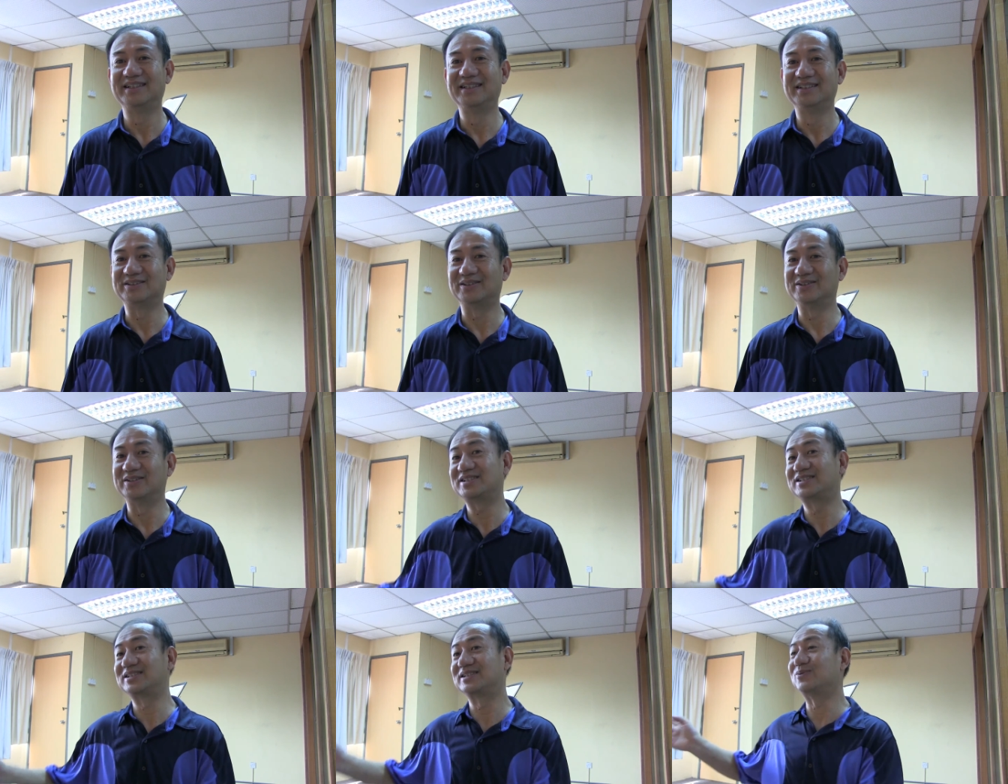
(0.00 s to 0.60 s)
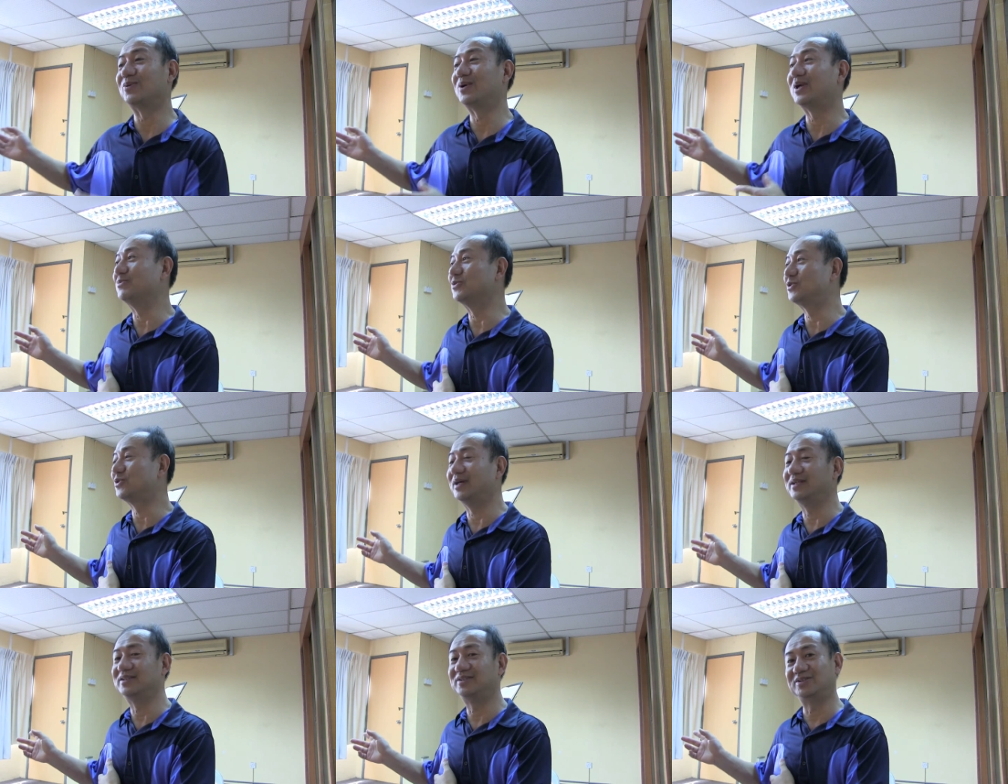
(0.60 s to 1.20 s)
So this is what I'm
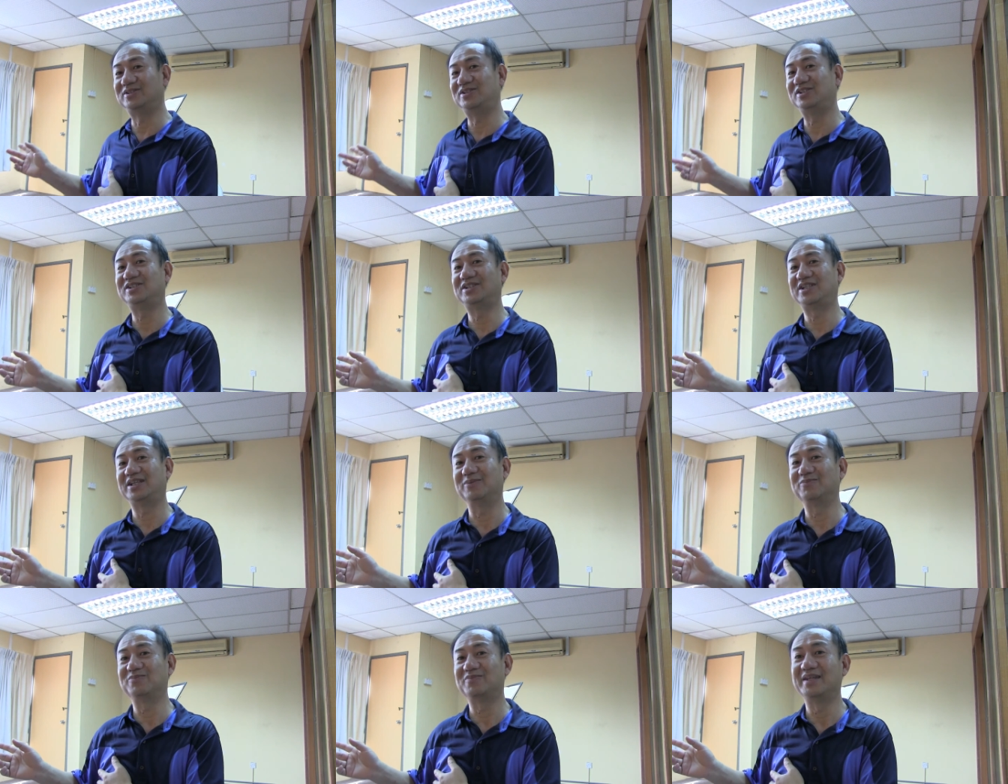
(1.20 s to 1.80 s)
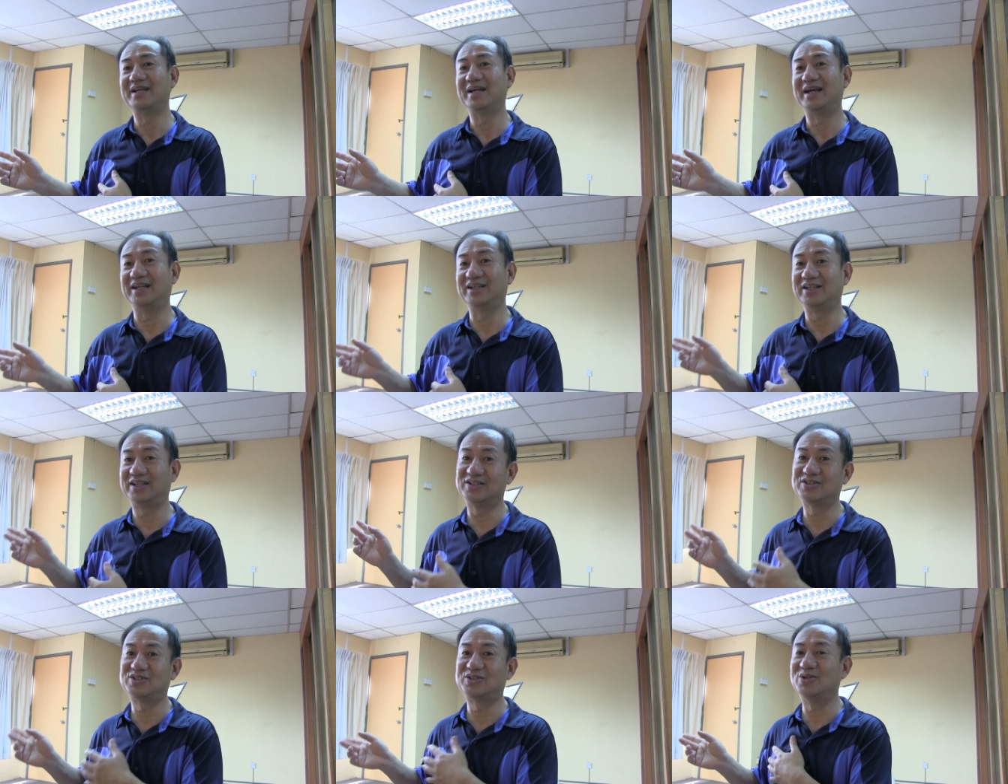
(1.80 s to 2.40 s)
trying to teach him, and
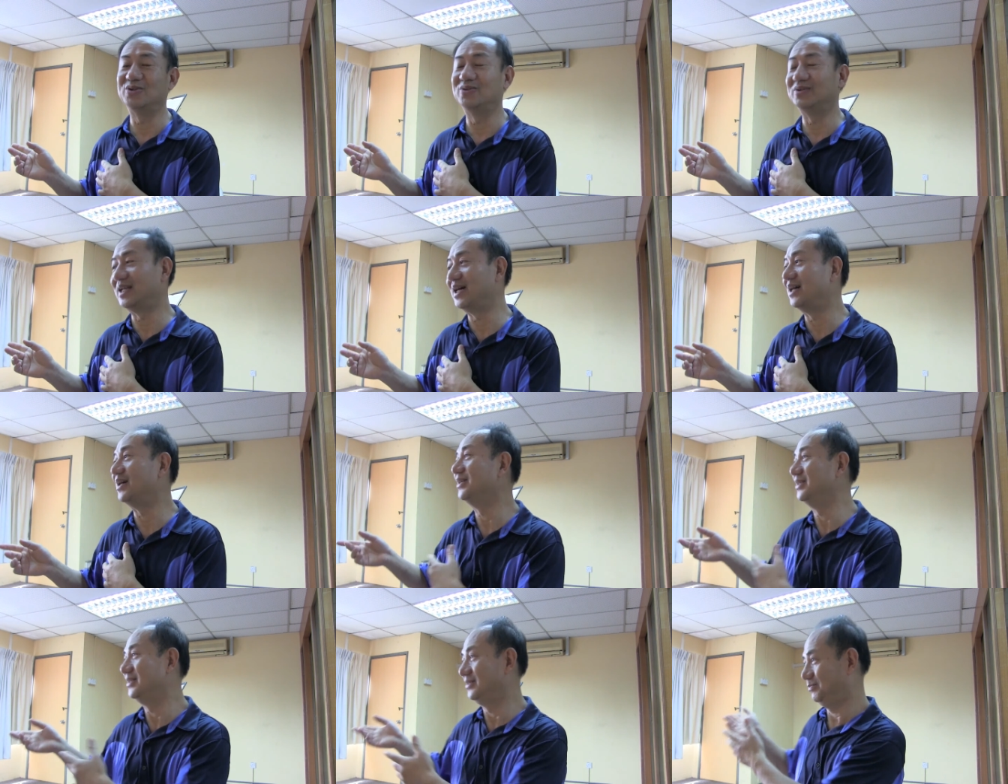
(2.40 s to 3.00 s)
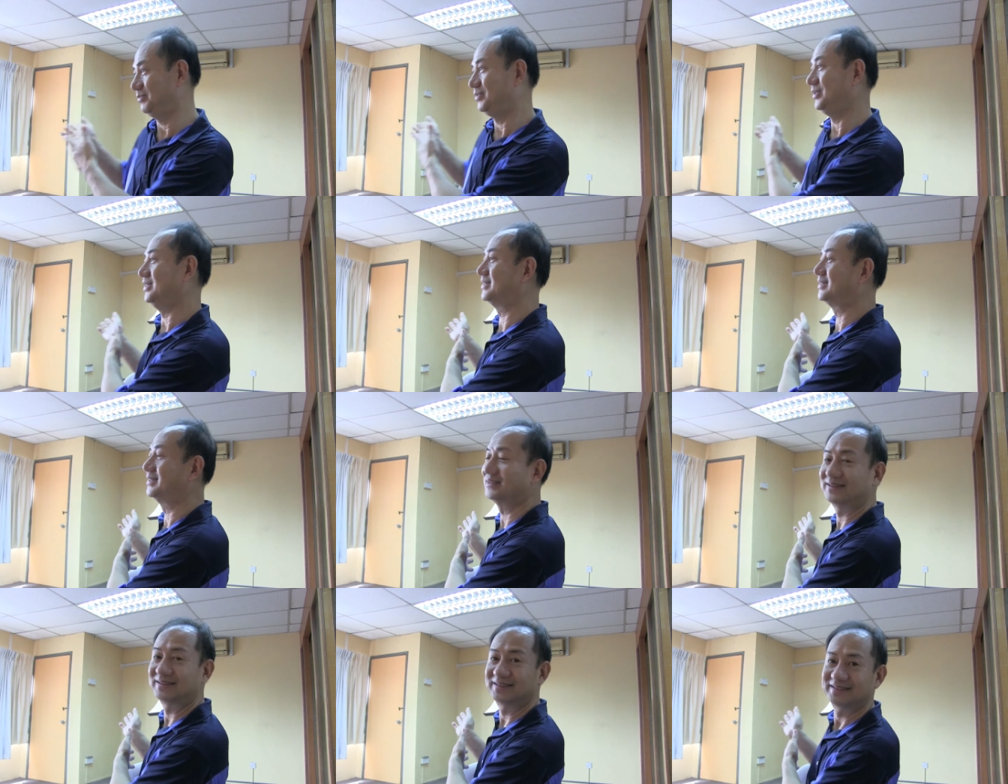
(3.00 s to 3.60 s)
he's doing now. Please,
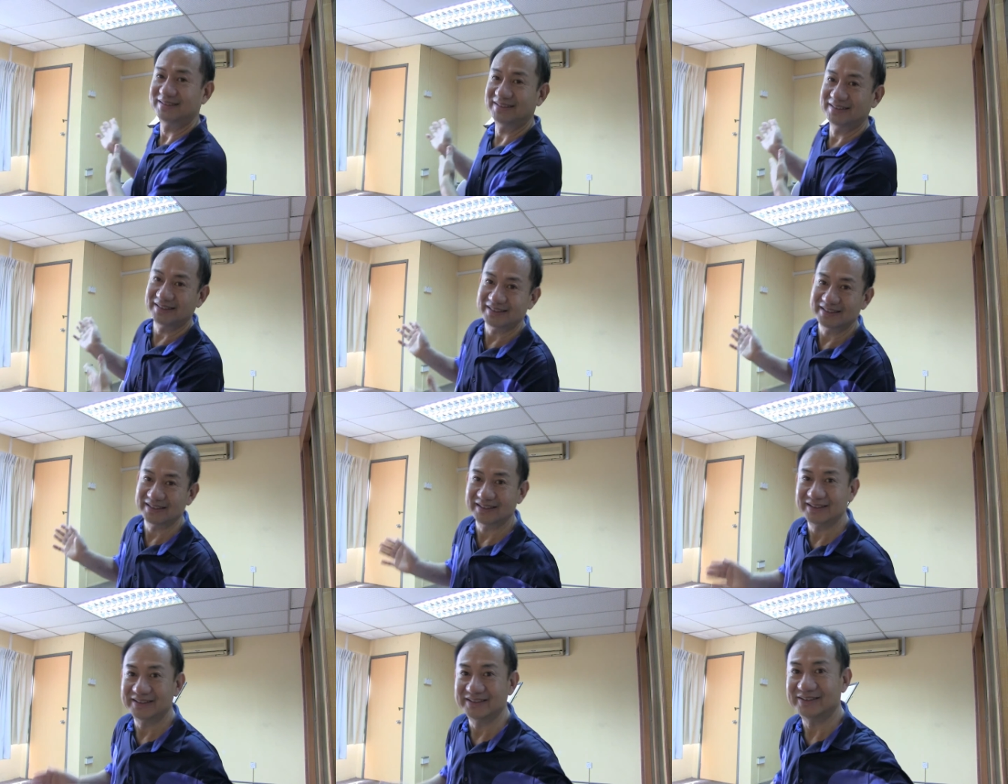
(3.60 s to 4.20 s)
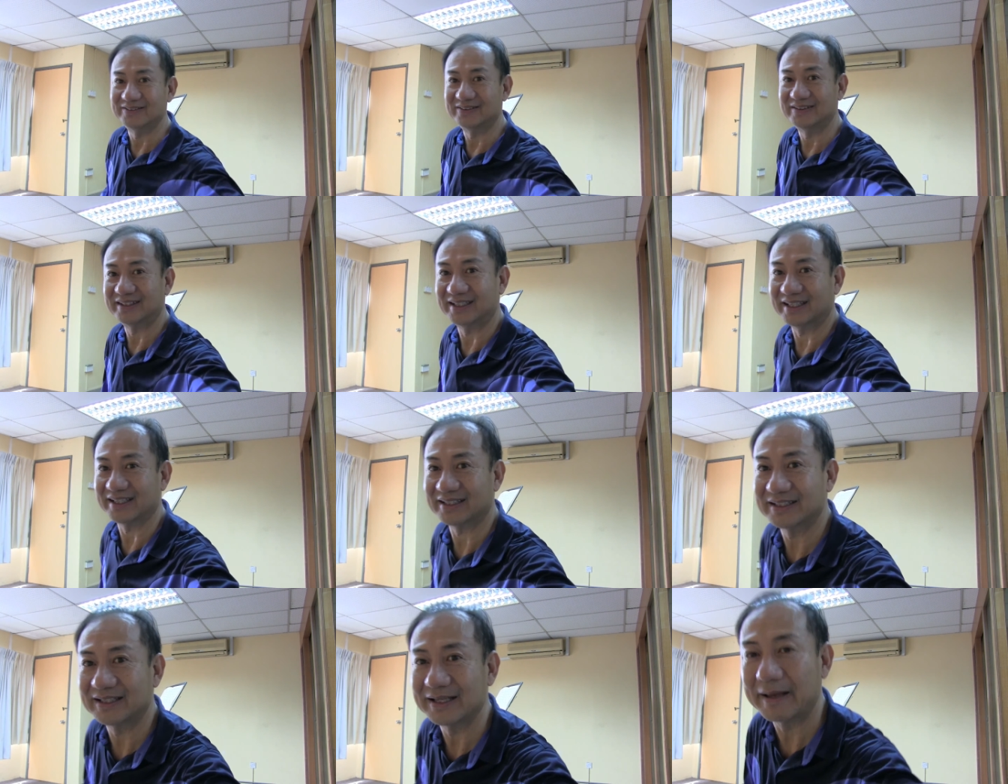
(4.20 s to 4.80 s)
do it
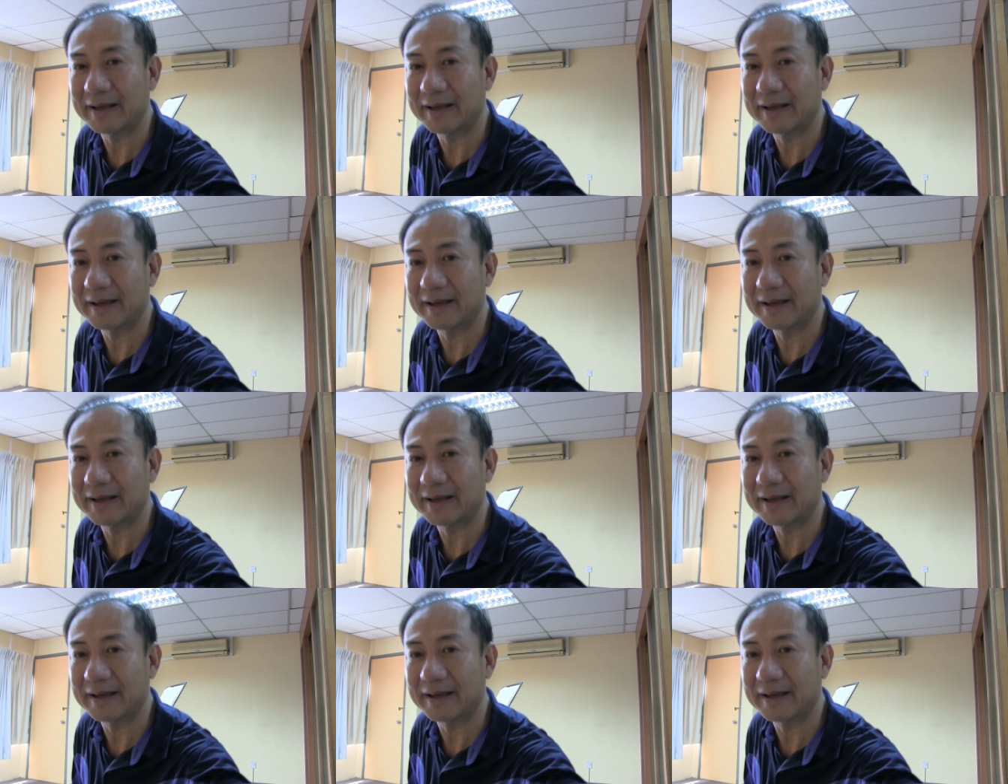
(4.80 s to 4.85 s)
again.